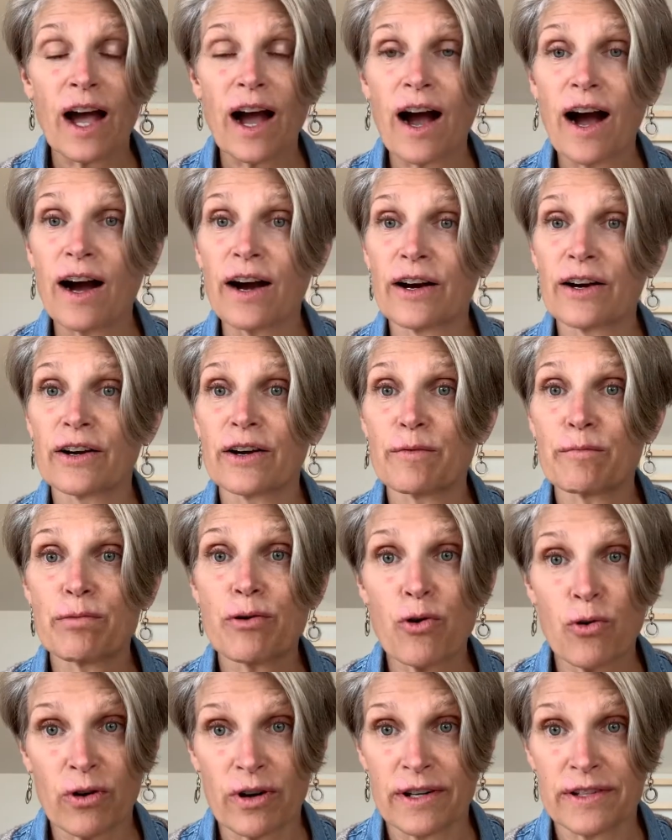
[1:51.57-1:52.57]
are
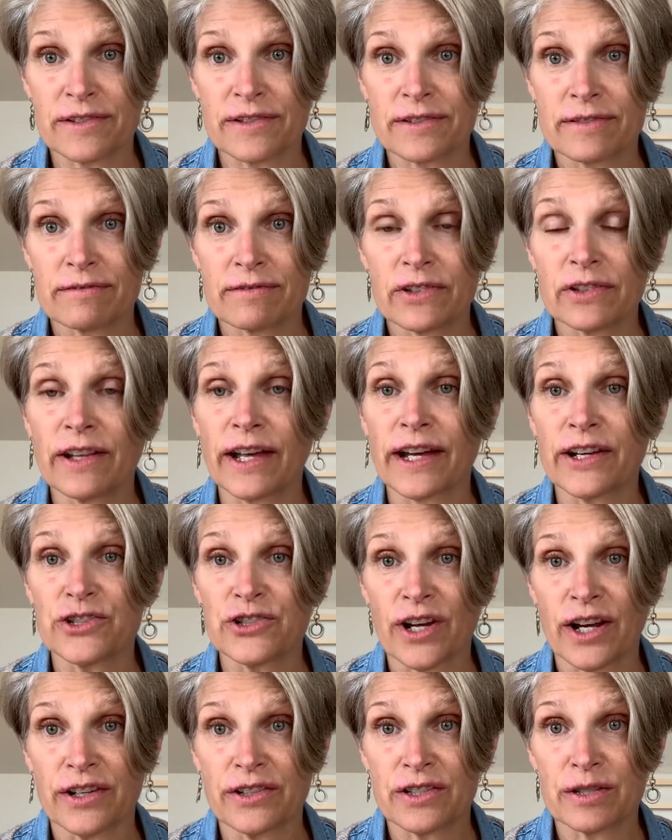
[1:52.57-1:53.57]
porous. They're like a
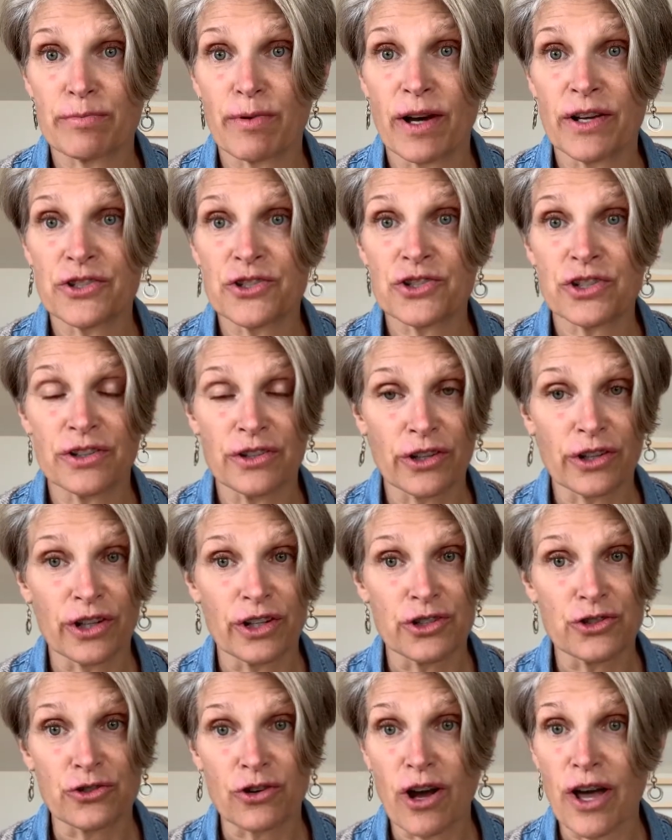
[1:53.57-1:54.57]
giant sponge and they're going
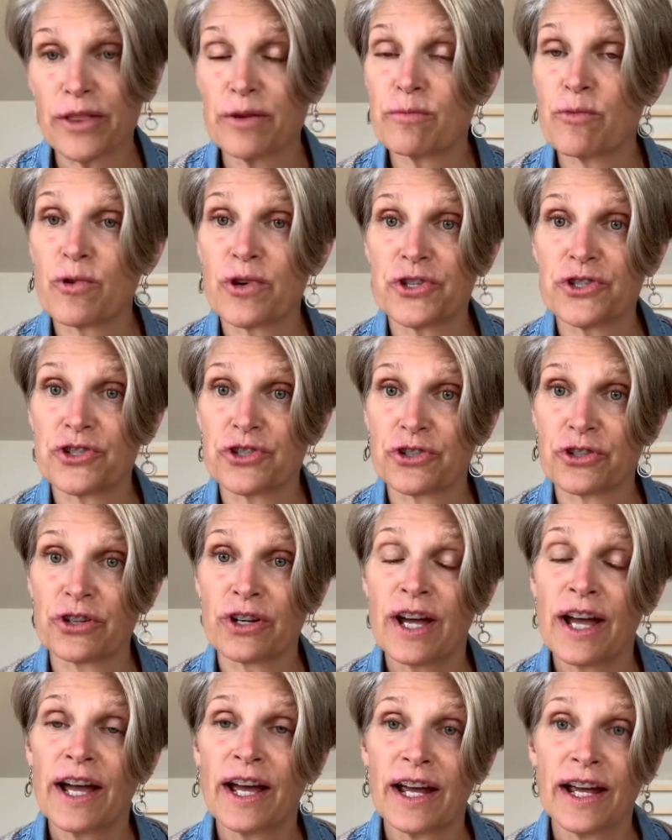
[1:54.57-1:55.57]
to draw the moisture
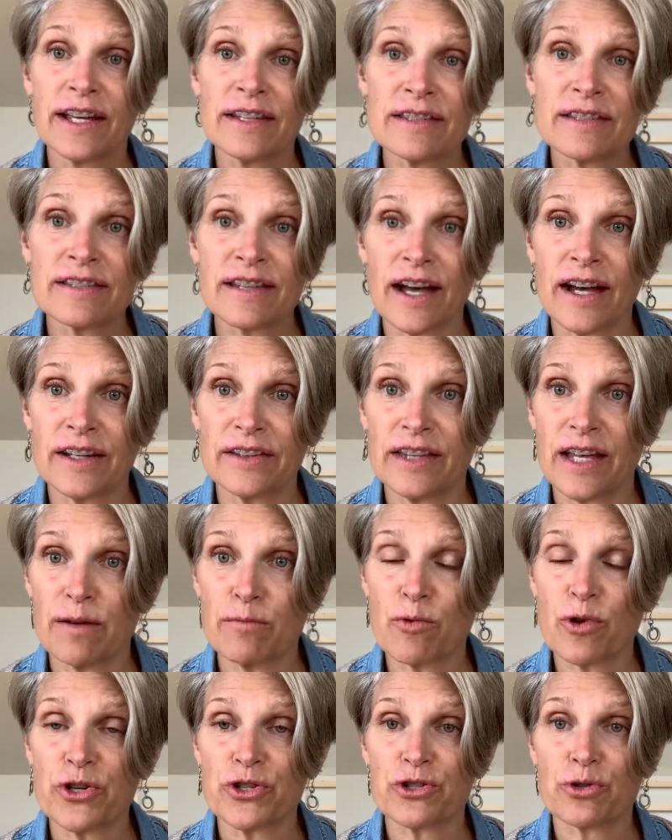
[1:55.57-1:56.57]
inside, and that
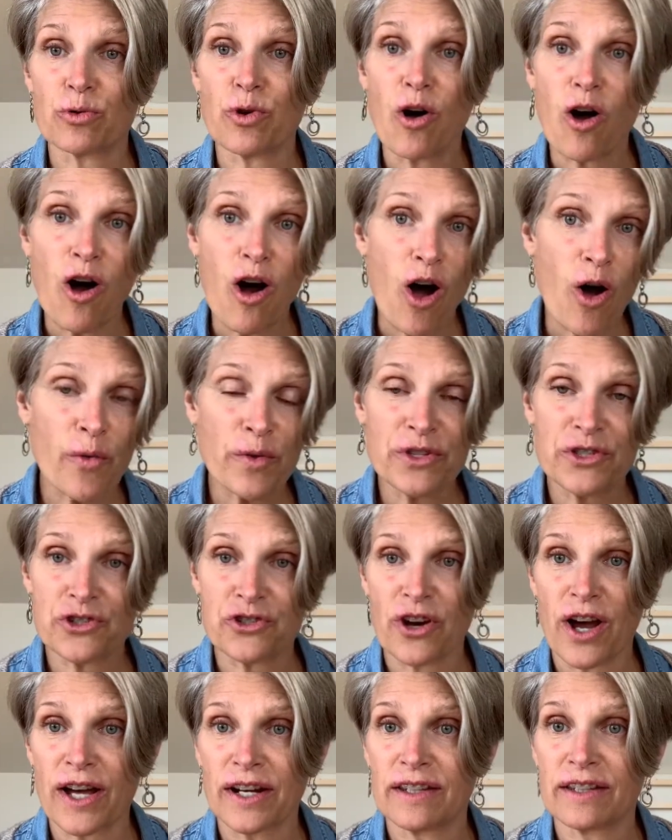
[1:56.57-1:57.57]
moisture will always
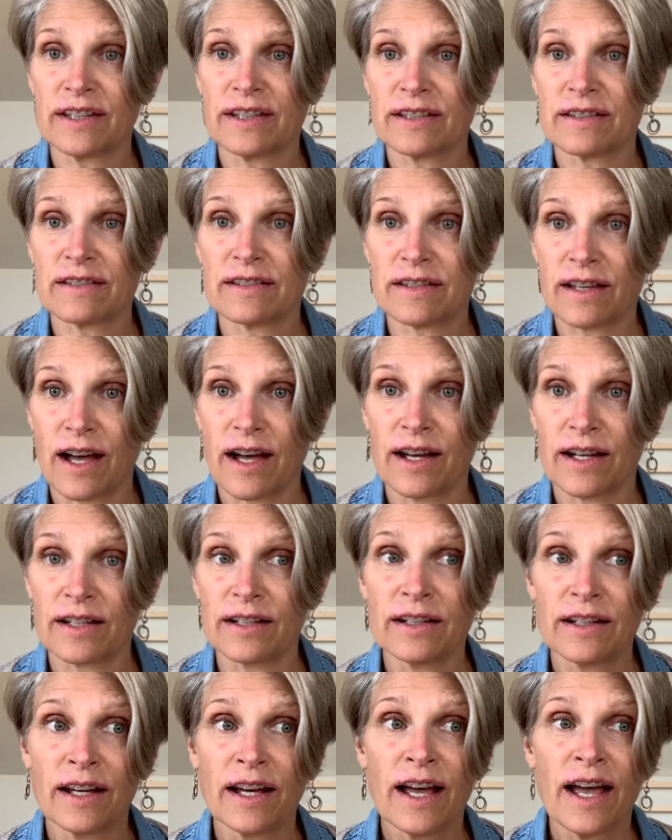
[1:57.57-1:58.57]
dry to the
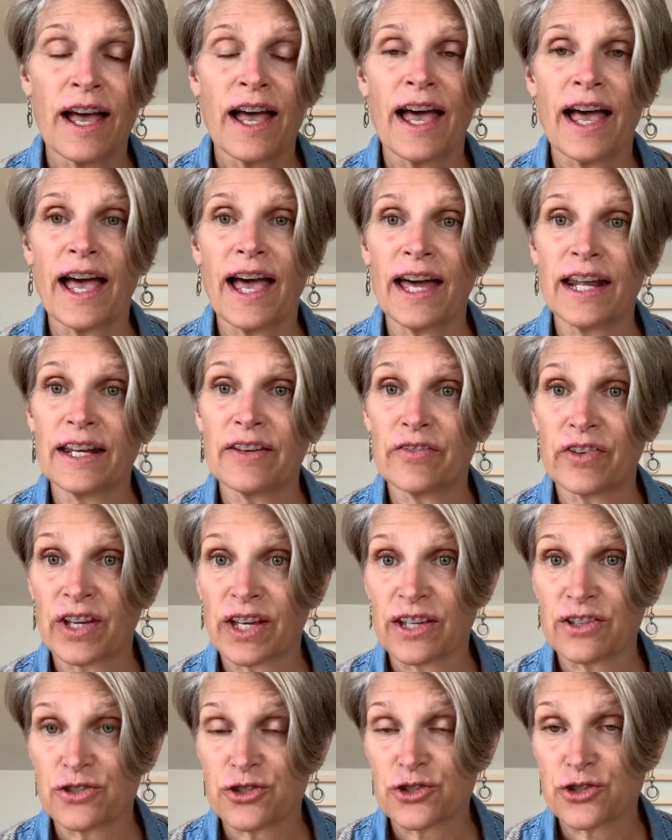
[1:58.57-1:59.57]
inside. And if it
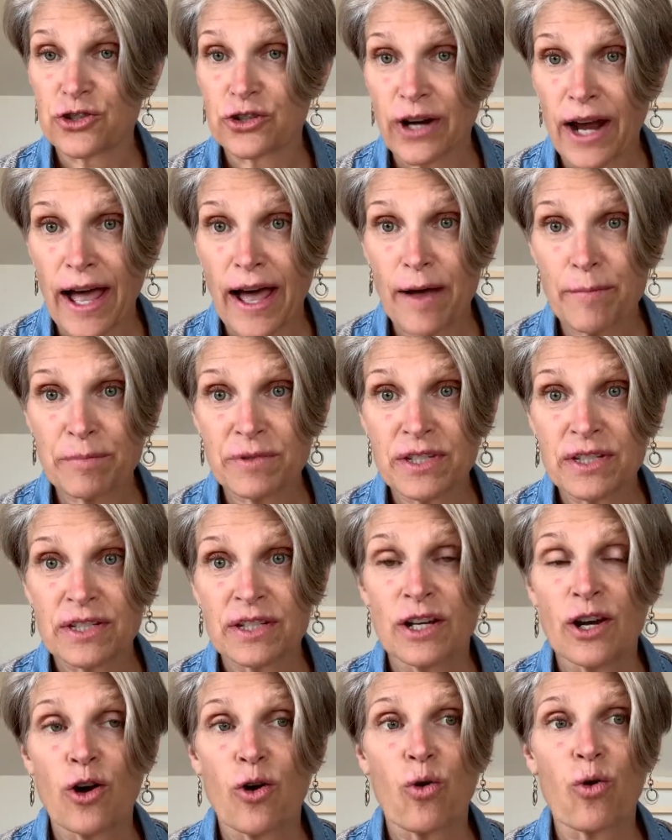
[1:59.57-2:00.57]
gets trapped
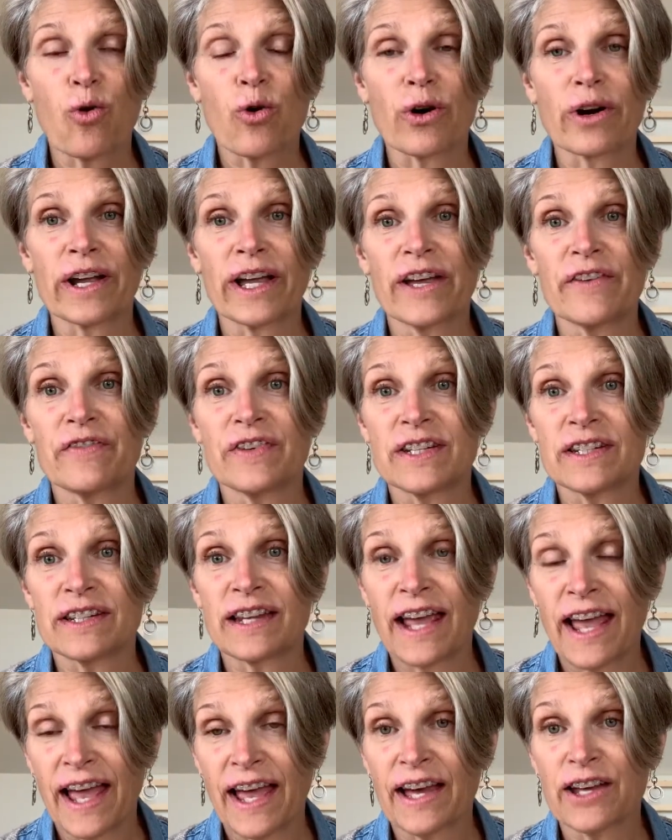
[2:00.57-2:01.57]
or if it
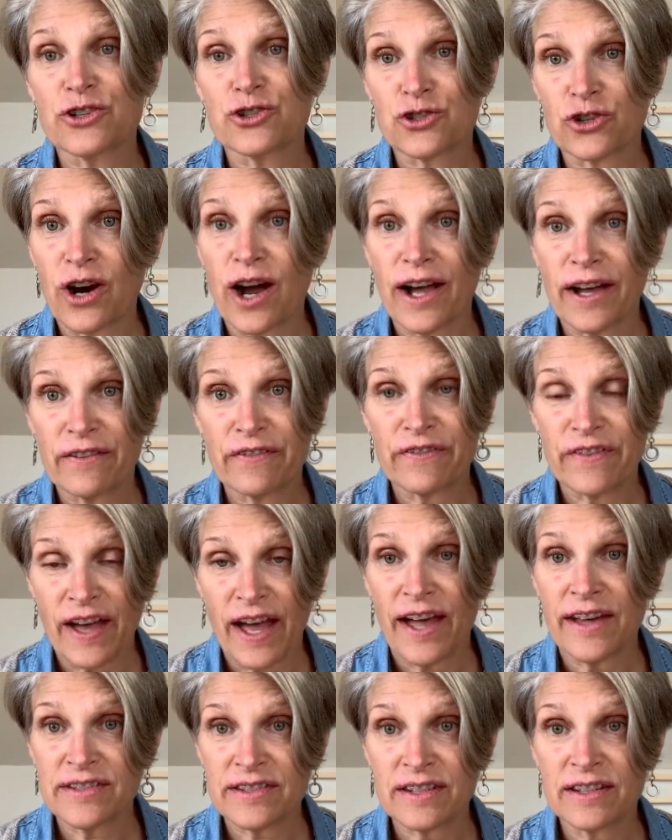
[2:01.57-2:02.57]
can't dry fast